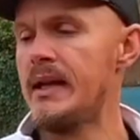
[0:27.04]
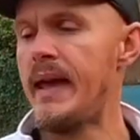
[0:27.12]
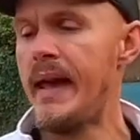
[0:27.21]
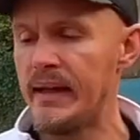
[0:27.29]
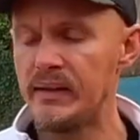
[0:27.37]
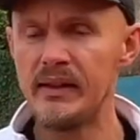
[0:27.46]

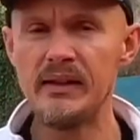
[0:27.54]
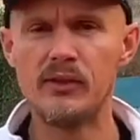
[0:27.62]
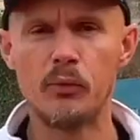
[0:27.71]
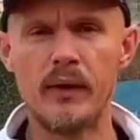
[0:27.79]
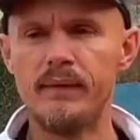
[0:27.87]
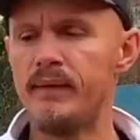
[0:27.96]

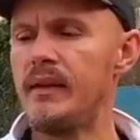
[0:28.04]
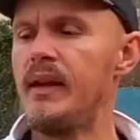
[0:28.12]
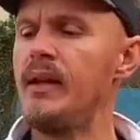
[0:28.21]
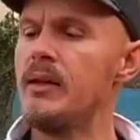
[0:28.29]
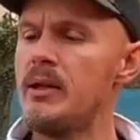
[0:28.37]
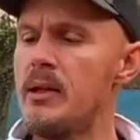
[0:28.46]

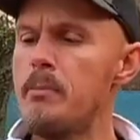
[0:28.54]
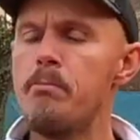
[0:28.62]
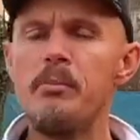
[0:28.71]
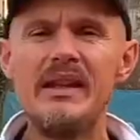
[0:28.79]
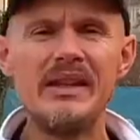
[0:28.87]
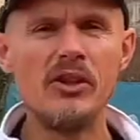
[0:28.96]
1820
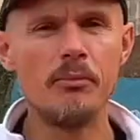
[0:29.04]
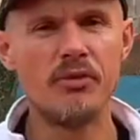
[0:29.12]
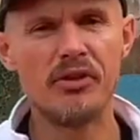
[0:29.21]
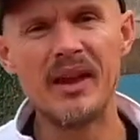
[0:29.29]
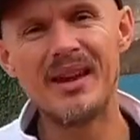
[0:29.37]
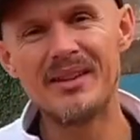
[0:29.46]
medium
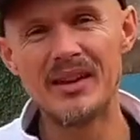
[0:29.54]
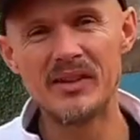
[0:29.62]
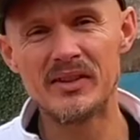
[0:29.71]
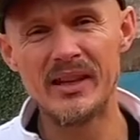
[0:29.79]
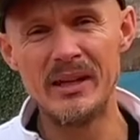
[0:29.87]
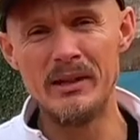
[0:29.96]

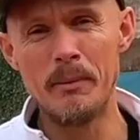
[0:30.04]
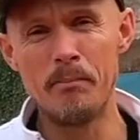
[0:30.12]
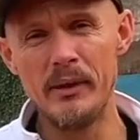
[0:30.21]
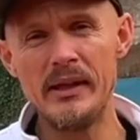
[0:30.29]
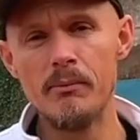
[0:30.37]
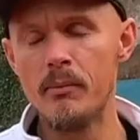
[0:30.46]
thickness in the
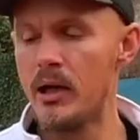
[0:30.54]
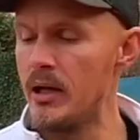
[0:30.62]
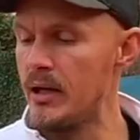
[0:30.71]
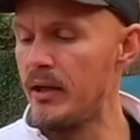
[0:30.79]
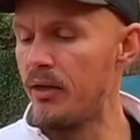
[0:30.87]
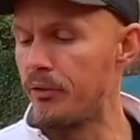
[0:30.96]
beam,
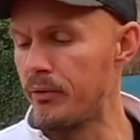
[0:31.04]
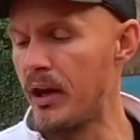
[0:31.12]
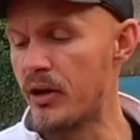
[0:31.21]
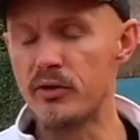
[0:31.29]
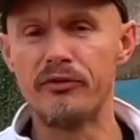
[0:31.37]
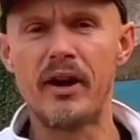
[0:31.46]

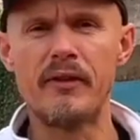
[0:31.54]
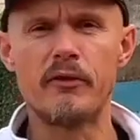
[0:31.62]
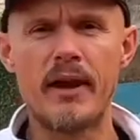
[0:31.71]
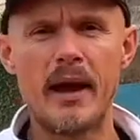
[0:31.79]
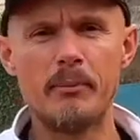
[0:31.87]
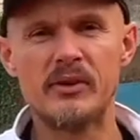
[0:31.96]
305
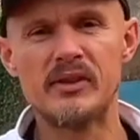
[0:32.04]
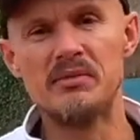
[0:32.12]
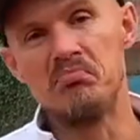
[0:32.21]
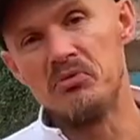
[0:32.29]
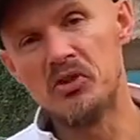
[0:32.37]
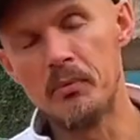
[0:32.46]
grams,
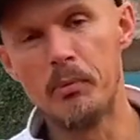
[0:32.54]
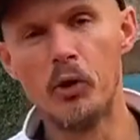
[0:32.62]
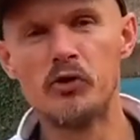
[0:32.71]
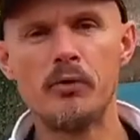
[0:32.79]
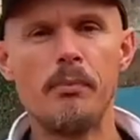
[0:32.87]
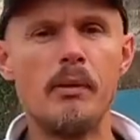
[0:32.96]

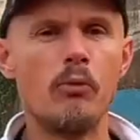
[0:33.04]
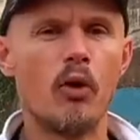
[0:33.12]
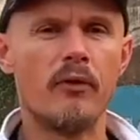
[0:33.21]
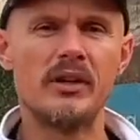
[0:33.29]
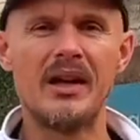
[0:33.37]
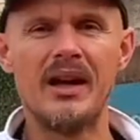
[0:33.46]
supposed to be more
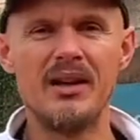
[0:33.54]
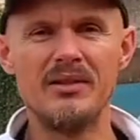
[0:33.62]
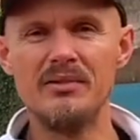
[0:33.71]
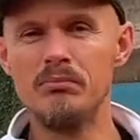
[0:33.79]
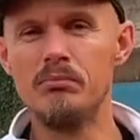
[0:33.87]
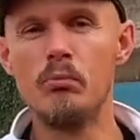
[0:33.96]
of a
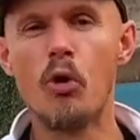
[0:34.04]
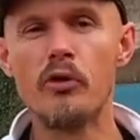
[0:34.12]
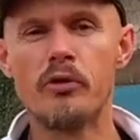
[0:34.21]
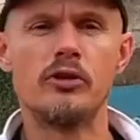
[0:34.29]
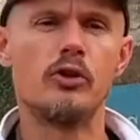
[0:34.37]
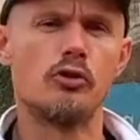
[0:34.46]

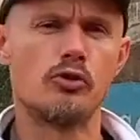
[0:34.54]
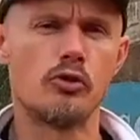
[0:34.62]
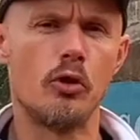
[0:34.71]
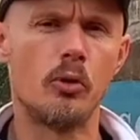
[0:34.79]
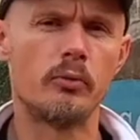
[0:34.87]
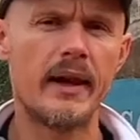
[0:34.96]
modern
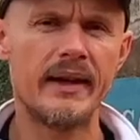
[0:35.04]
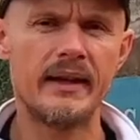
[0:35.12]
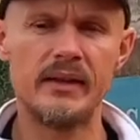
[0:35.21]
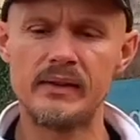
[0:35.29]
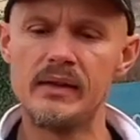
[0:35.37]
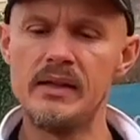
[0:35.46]
control racket,